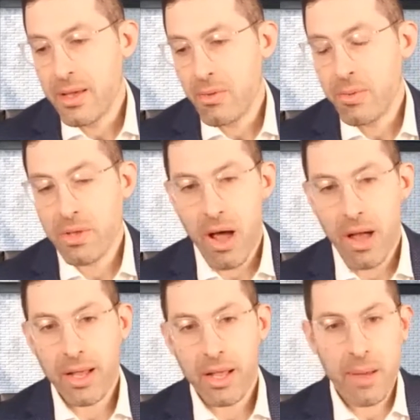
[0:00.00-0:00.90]
We've been
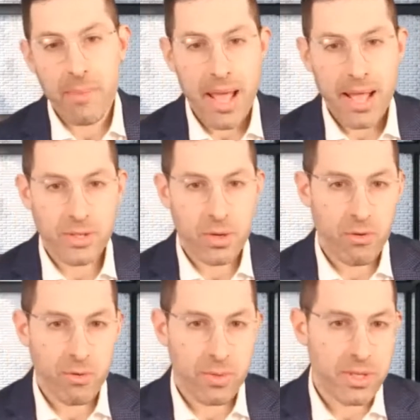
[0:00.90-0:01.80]
talking about Passover.
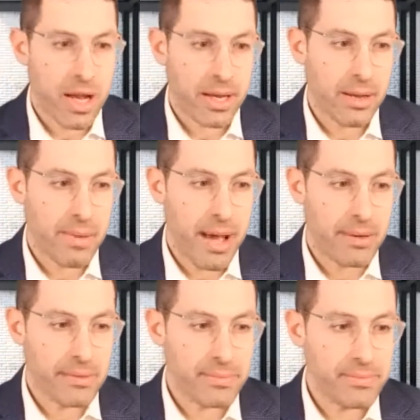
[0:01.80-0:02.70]
We've been talking
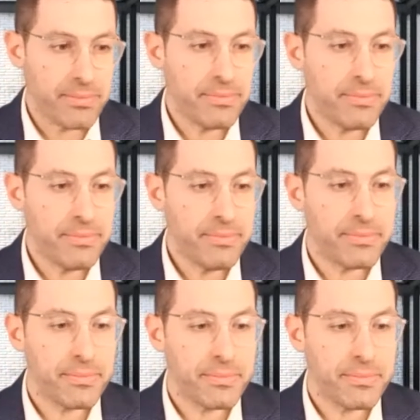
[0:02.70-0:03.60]
about
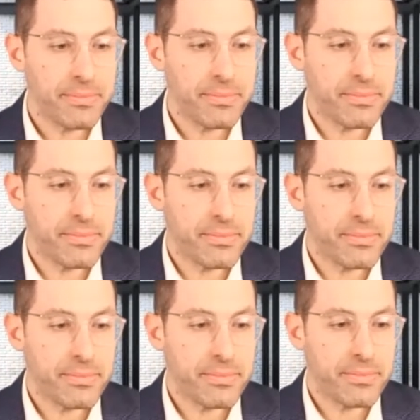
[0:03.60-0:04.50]

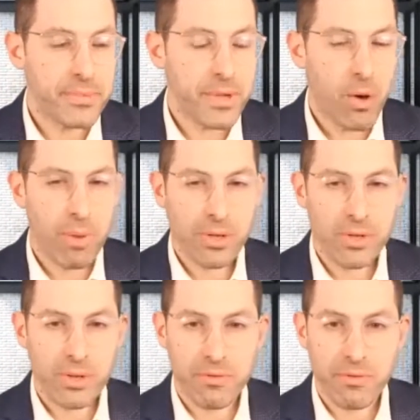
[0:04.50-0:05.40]
a whole
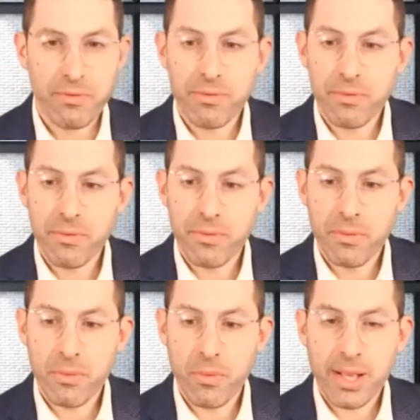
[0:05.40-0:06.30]
bunch of
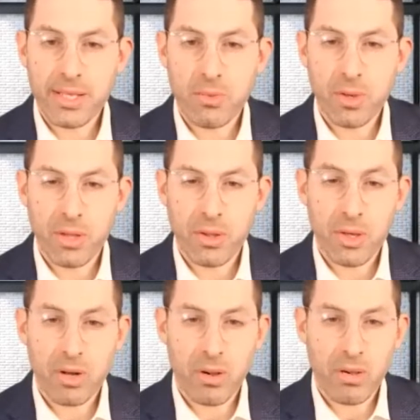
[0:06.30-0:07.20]
ways that we can
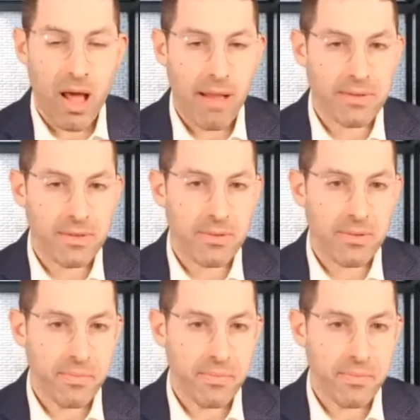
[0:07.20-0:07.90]
look at our lives,